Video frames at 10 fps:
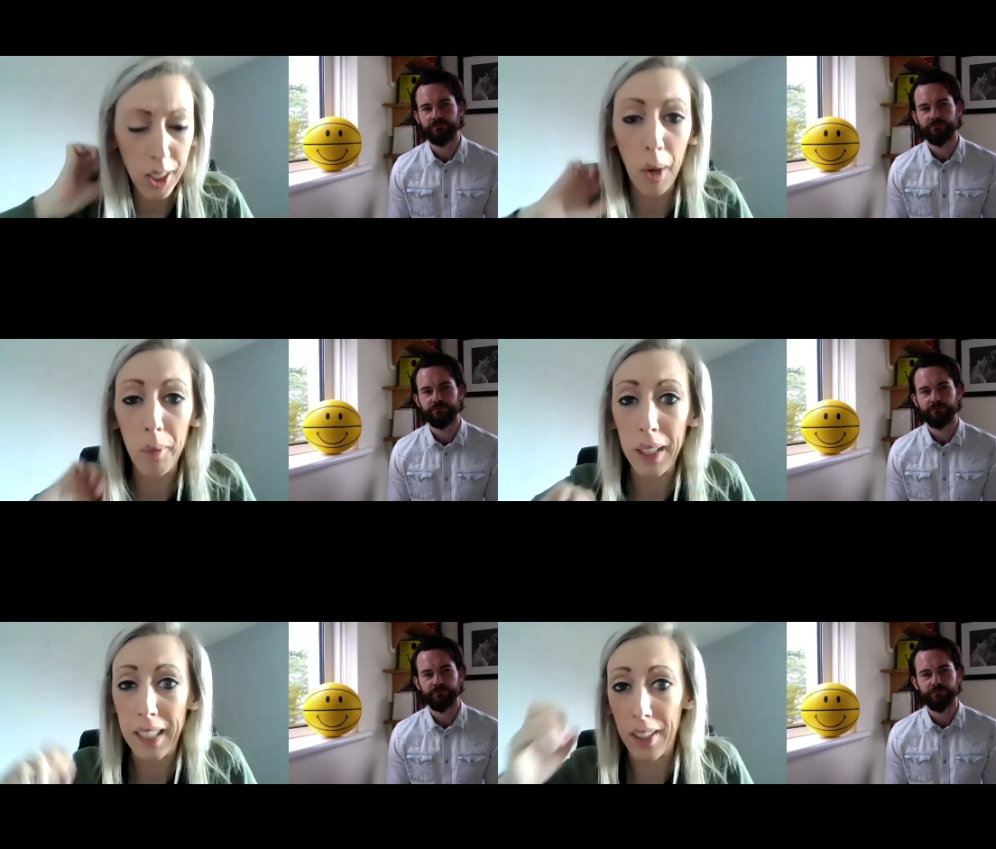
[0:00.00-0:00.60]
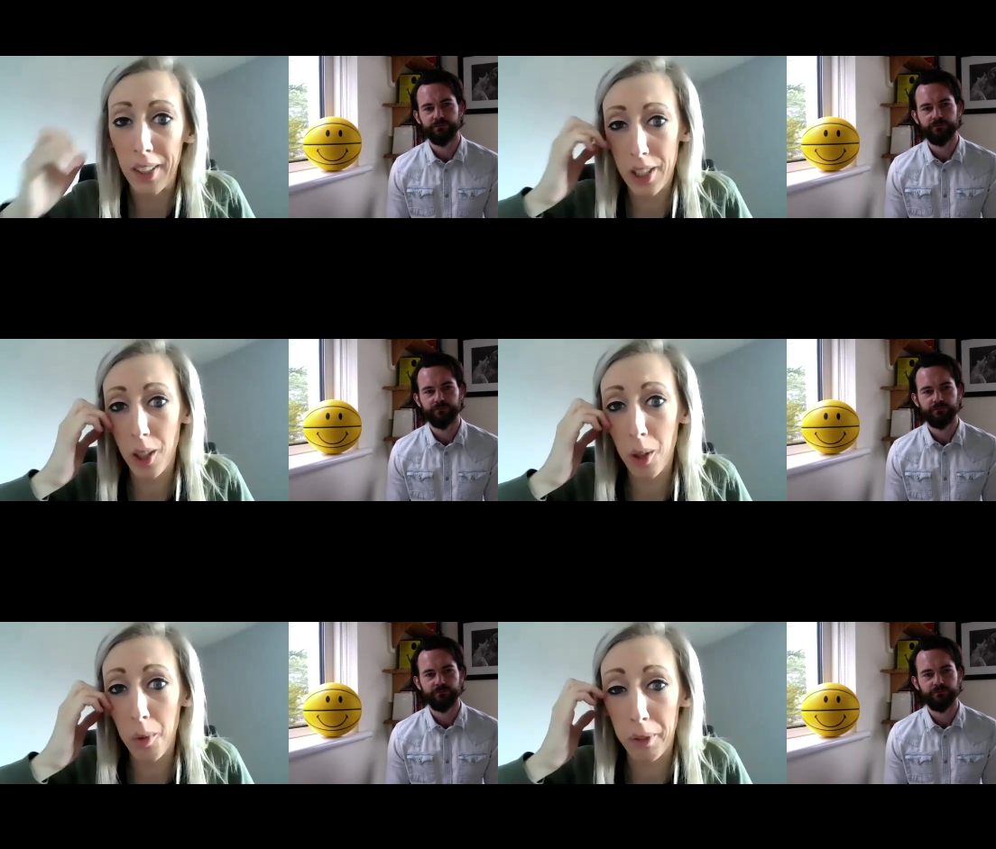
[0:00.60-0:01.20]
Speaker 1: just a couple of
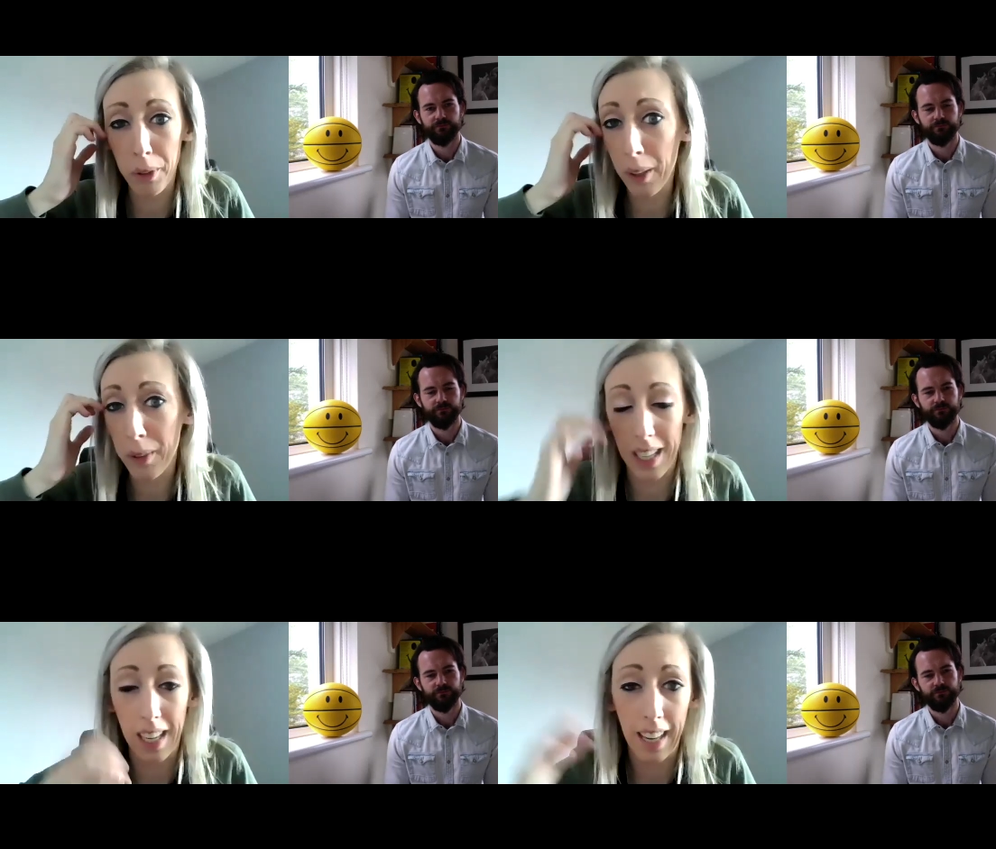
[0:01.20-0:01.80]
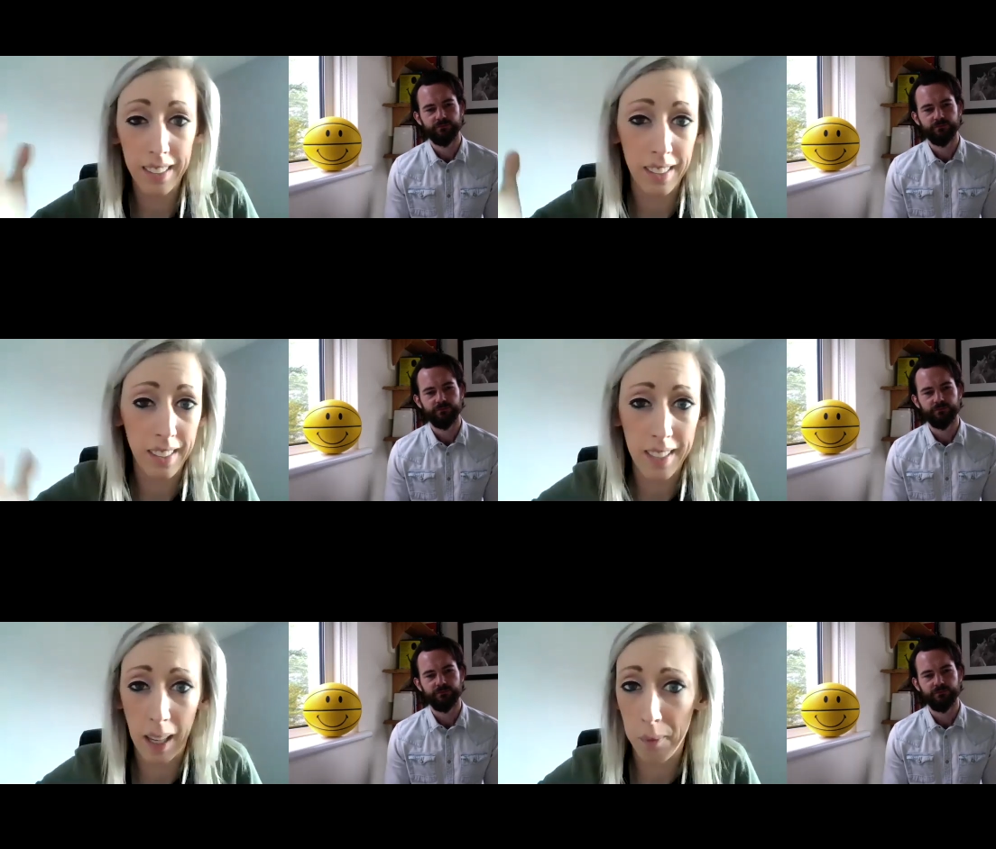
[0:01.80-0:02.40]
years ago, before I was
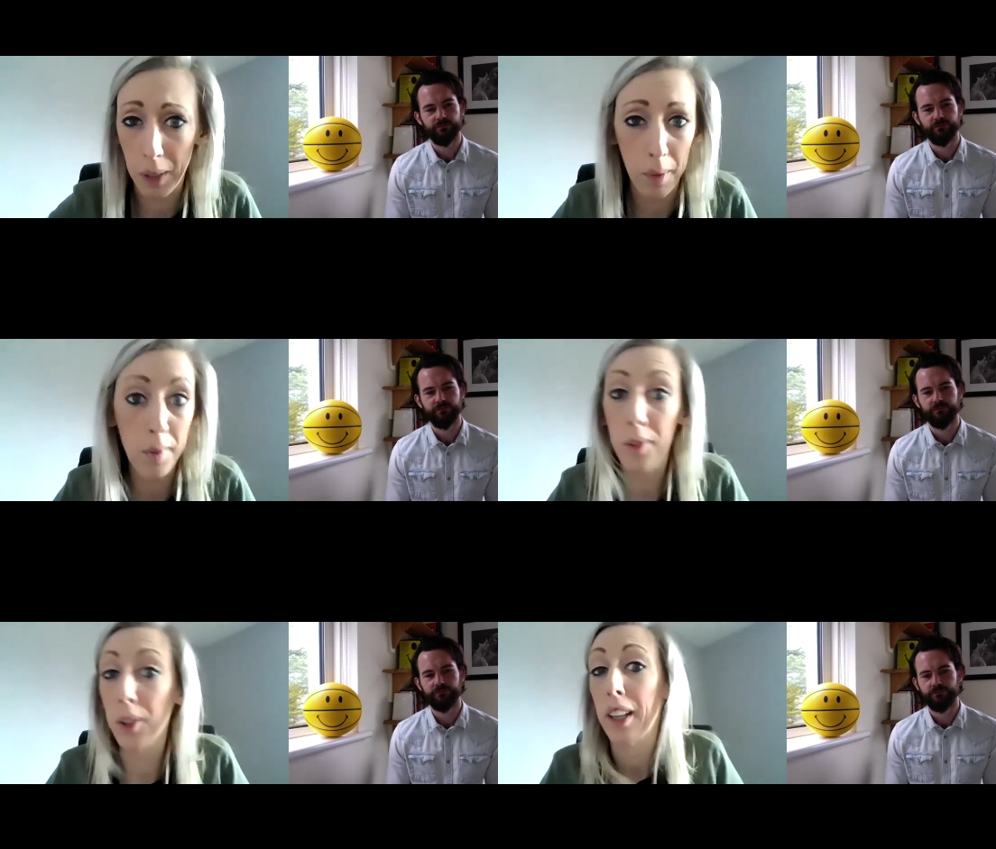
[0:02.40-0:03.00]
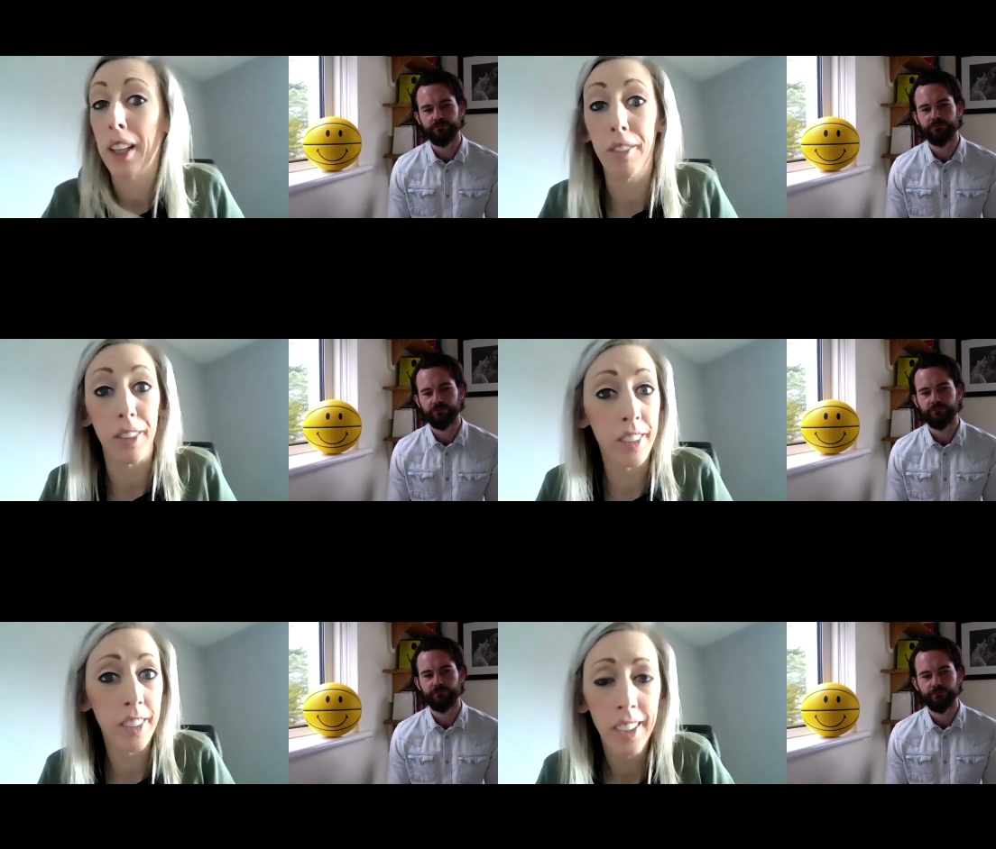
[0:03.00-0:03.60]
elected as MP, before I
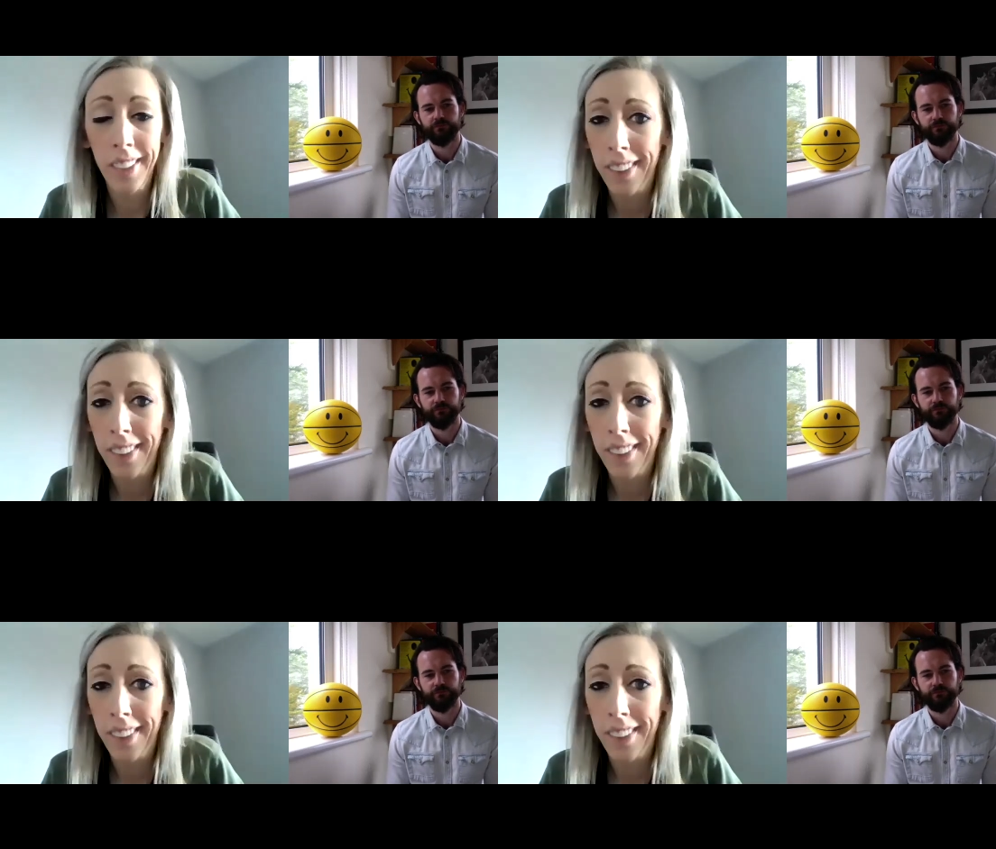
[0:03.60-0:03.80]
even,